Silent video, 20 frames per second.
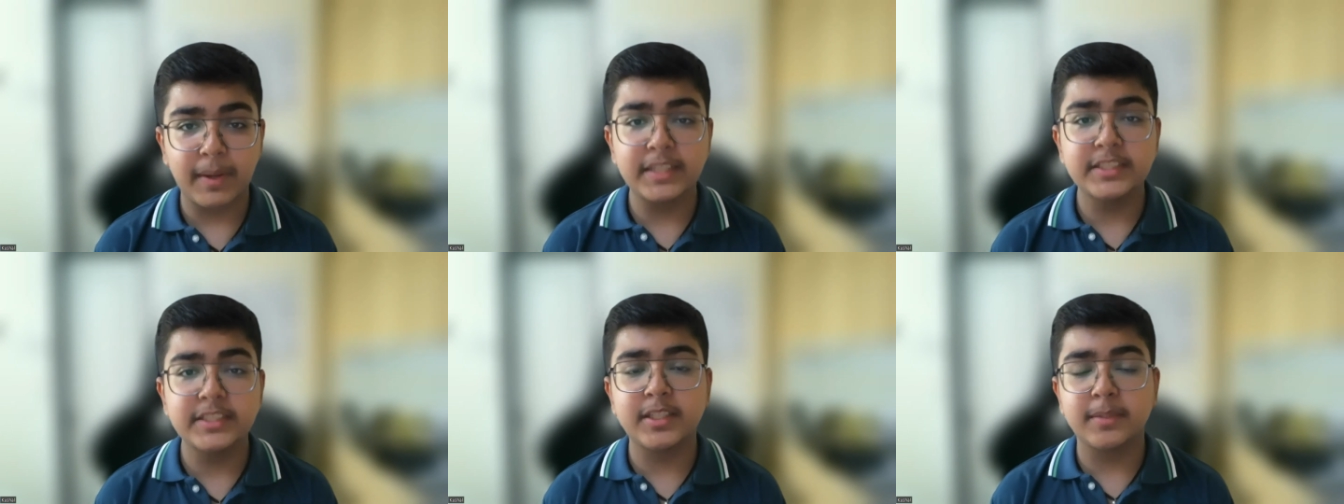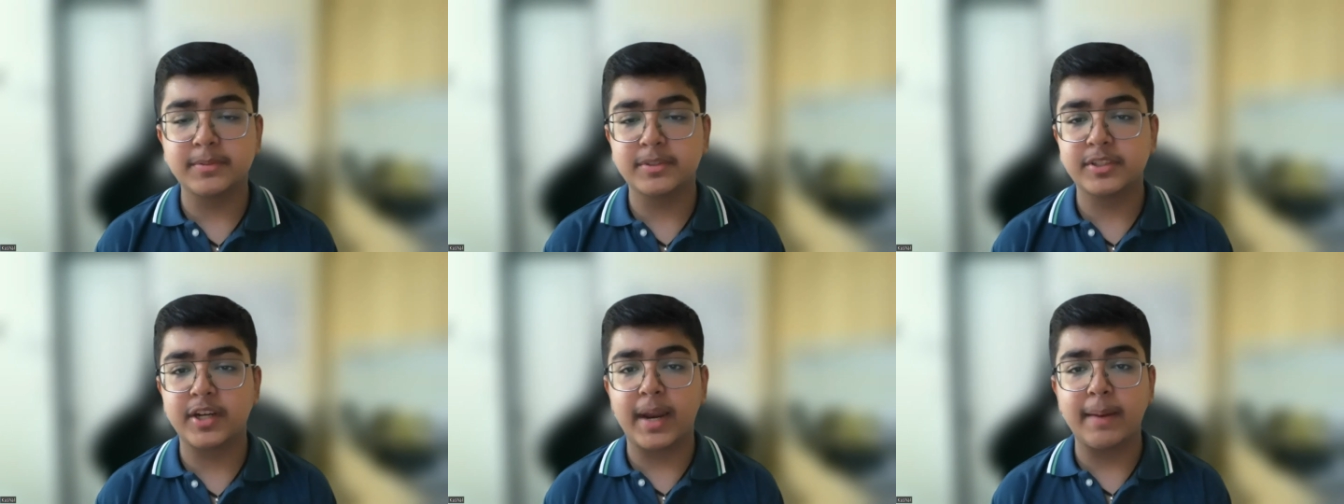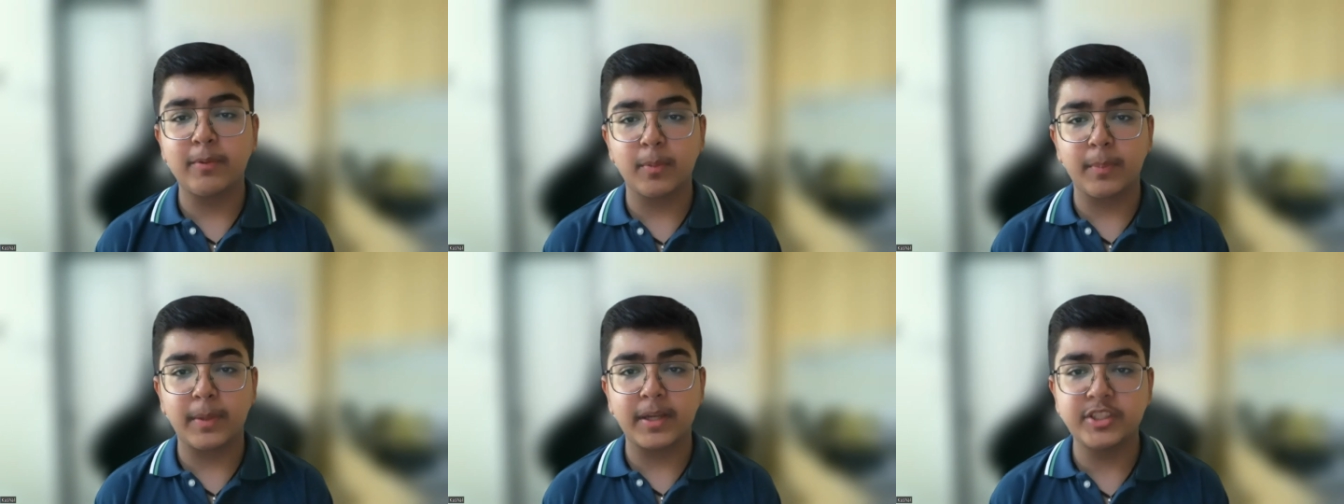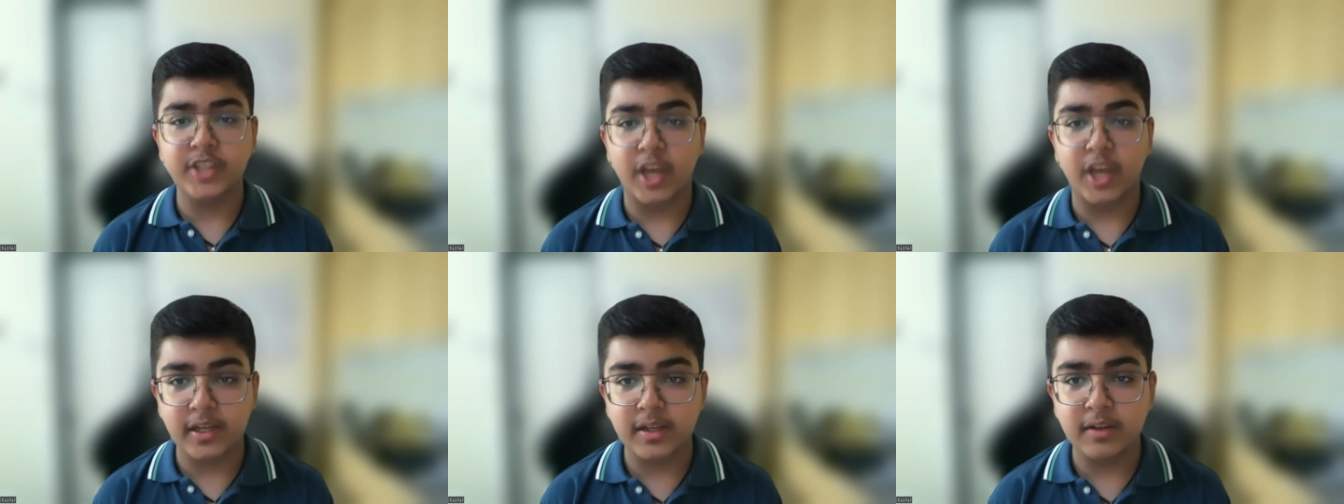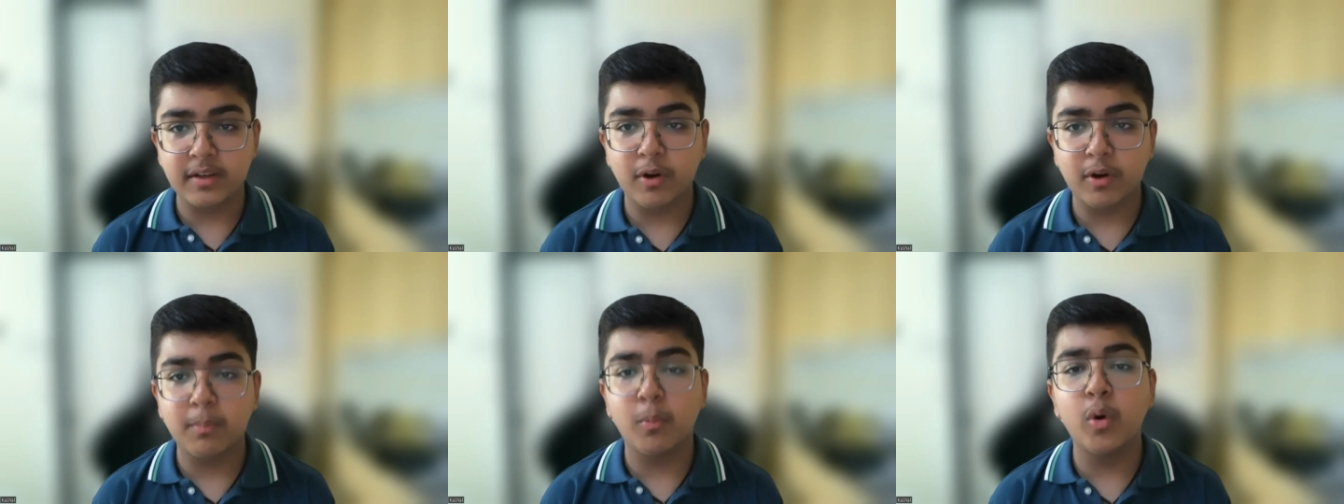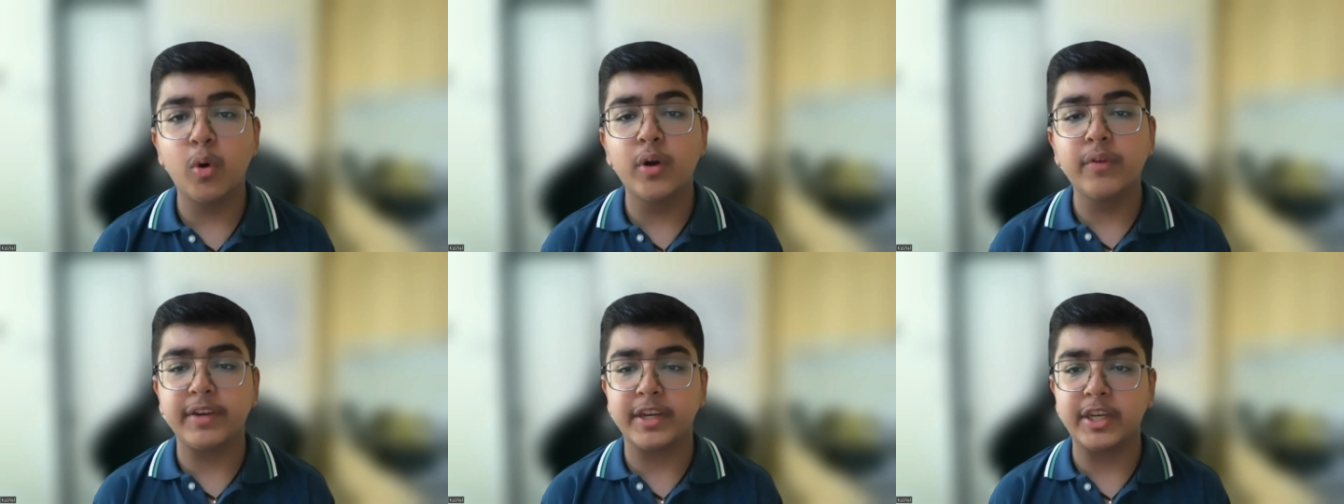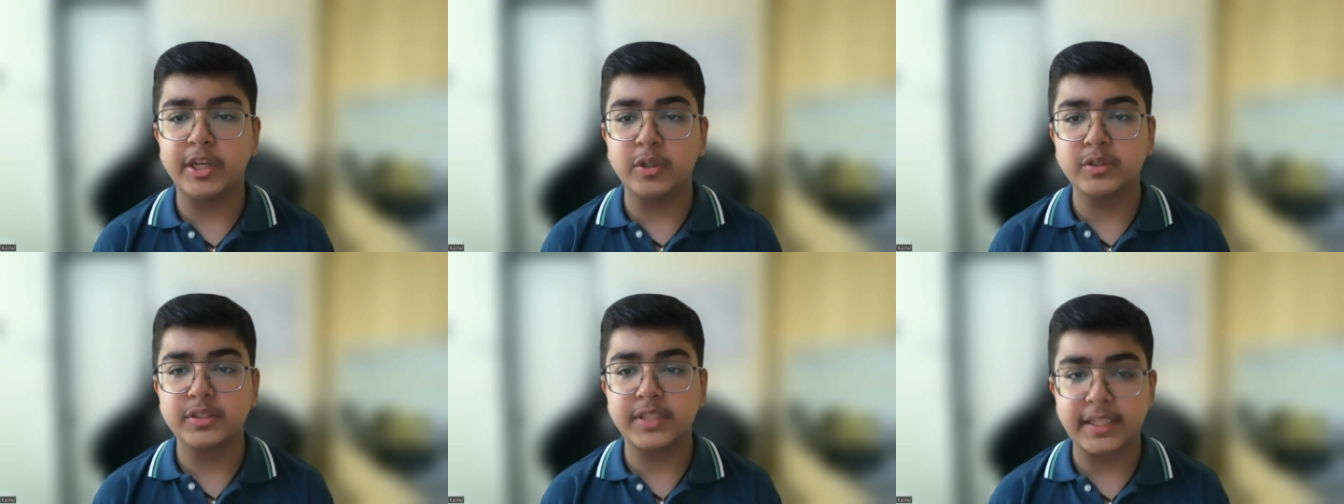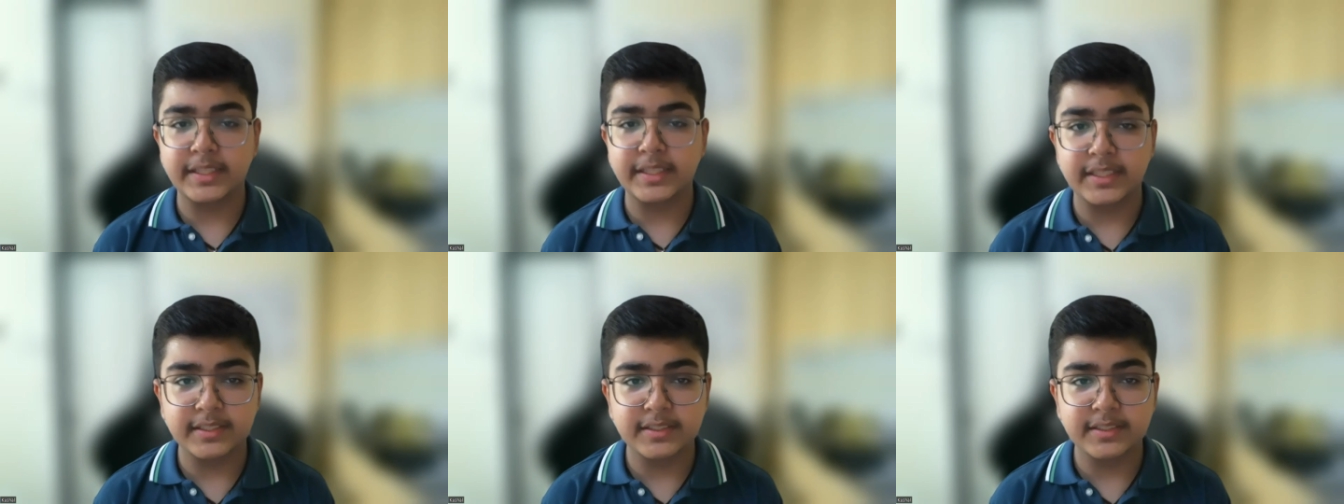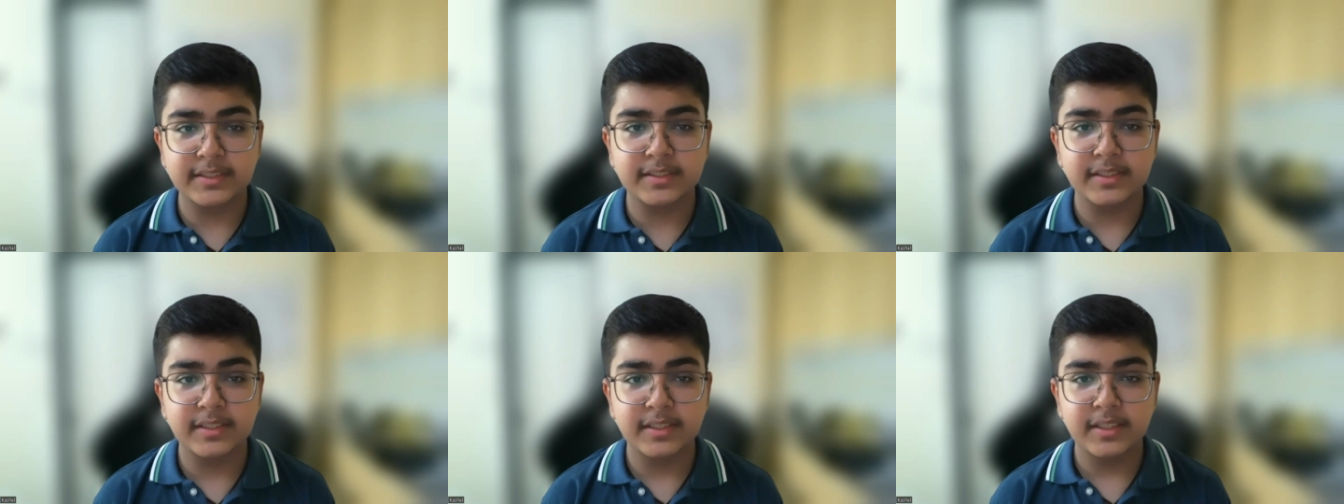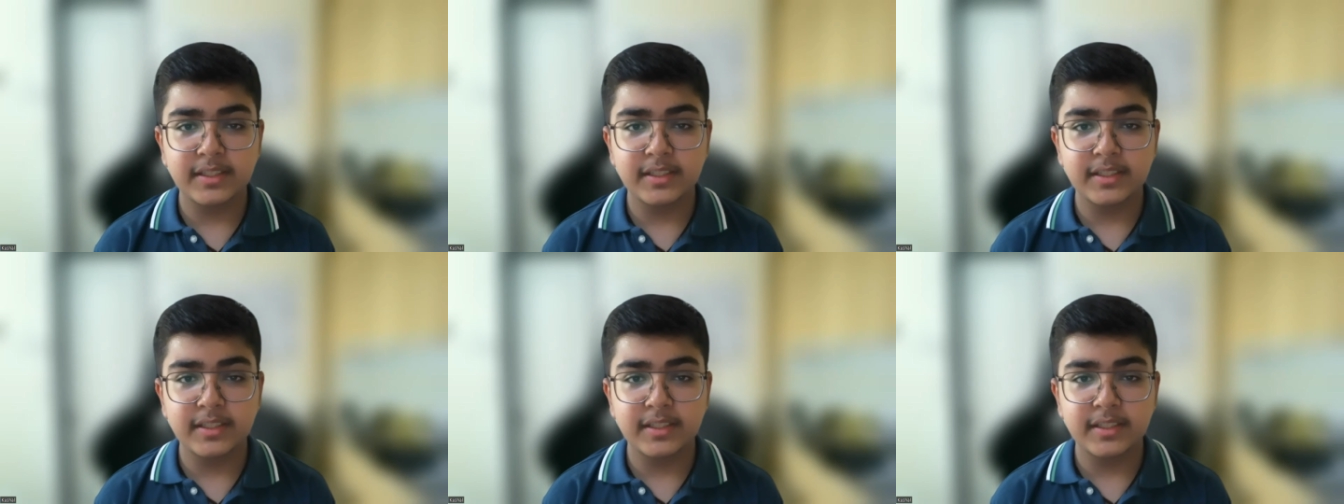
and subscribe to my channel for more videos like this.